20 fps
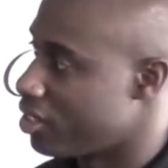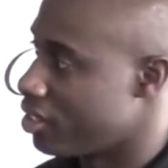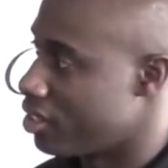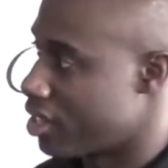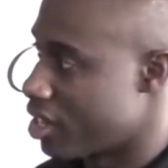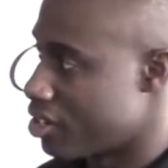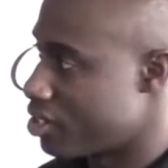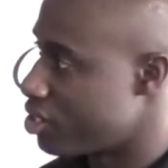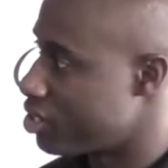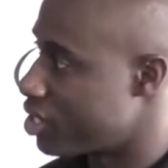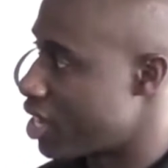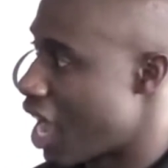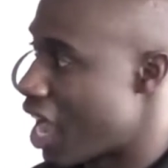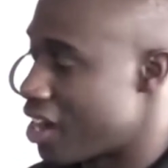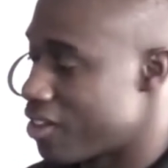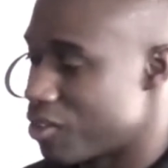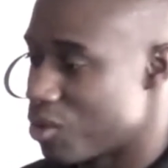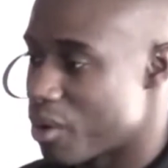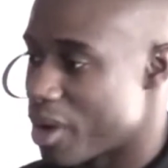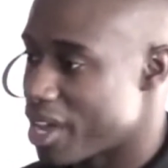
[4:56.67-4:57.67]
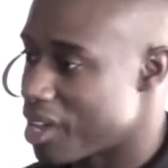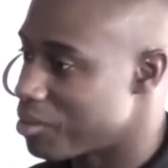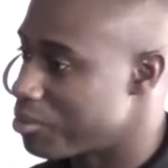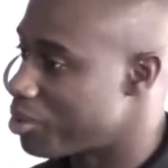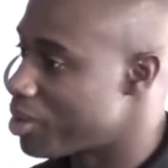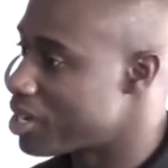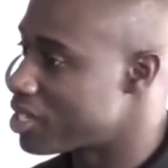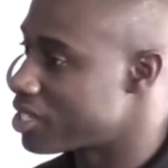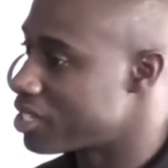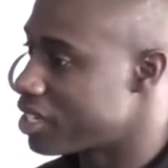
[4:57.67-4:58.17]
They're just kind of away in
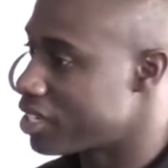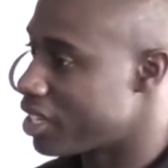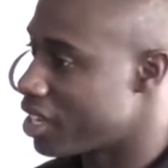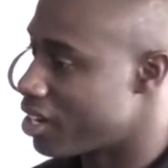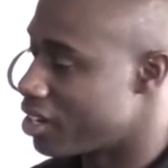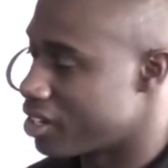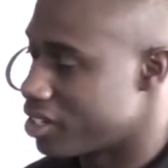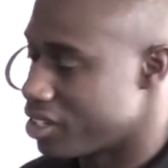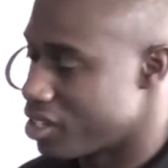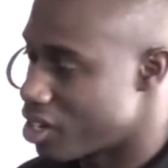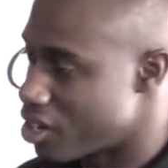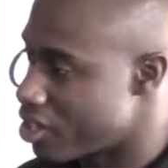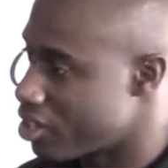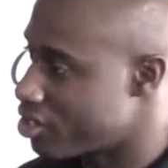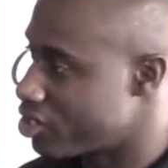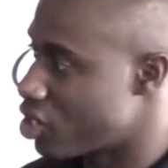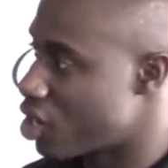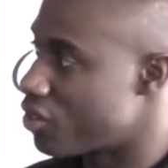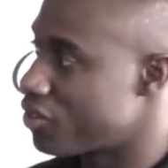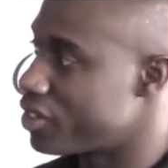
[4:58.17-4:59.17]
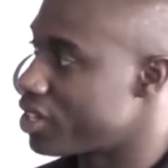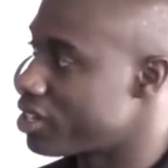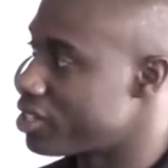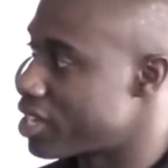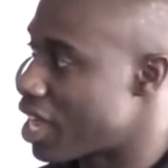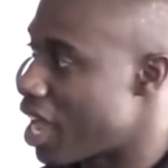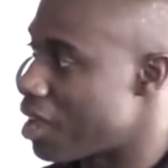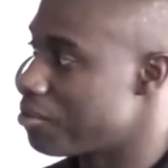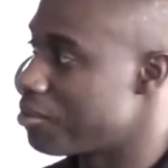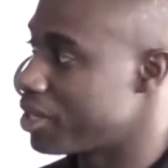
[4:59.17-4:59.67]
prison and they're, you know, they're serving their
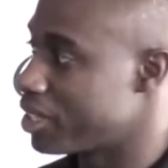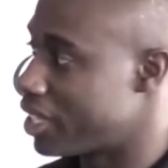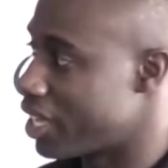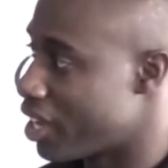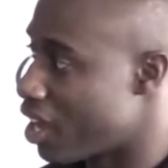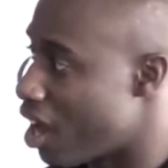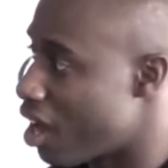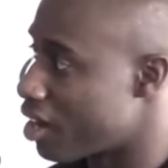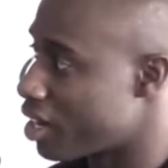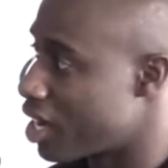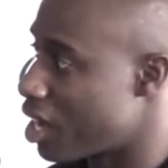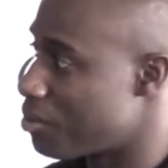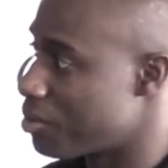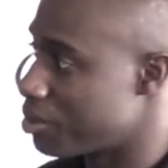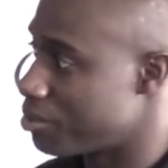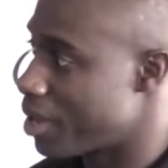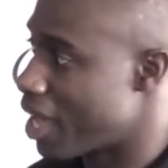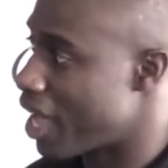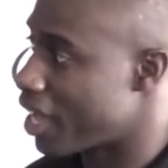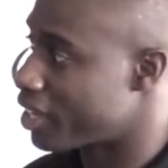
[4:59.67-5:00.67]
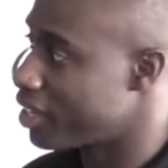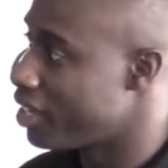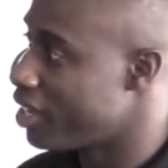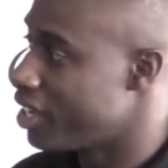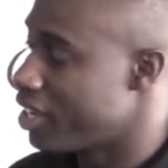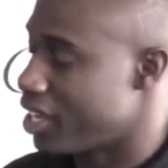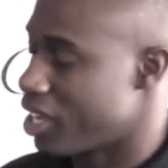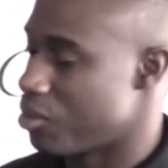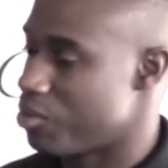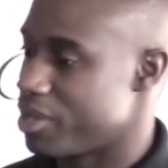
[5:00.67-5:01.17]
time, but they are coming back.
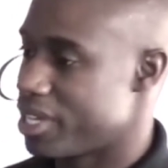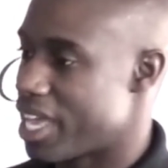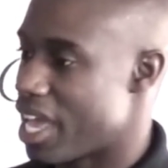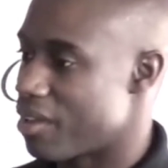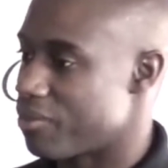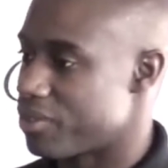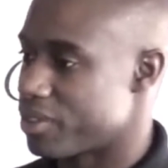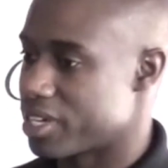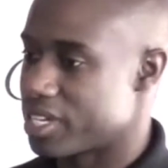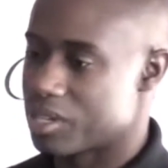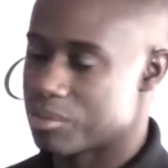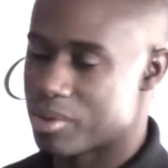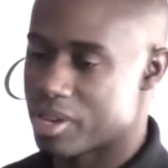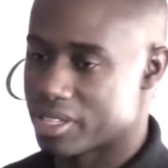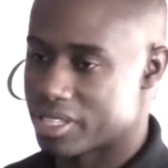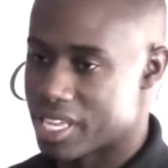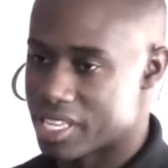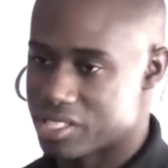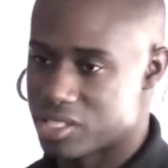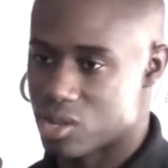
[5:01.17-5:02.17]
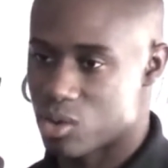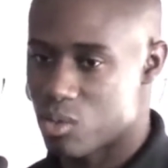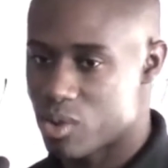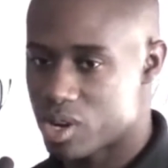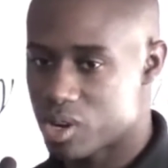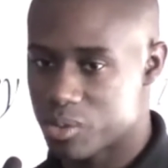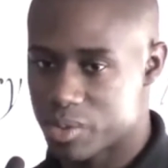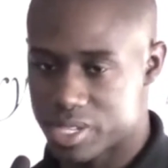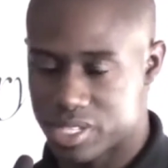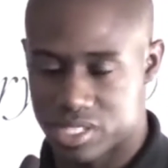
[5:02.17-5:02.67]
And we can't forget about that. So
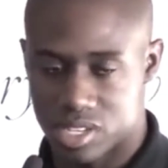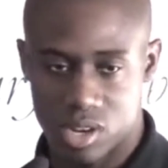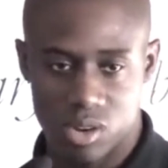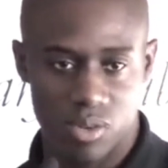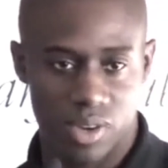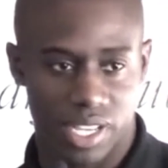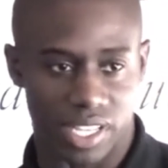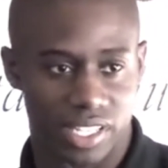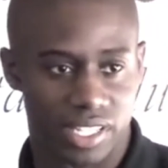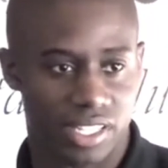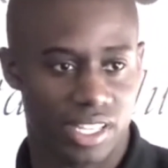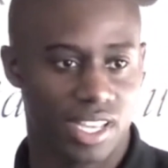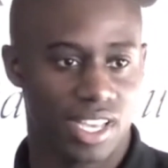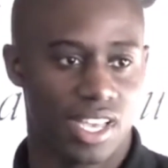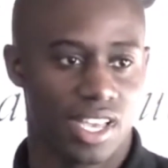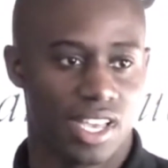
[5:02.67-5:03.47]
what are we doing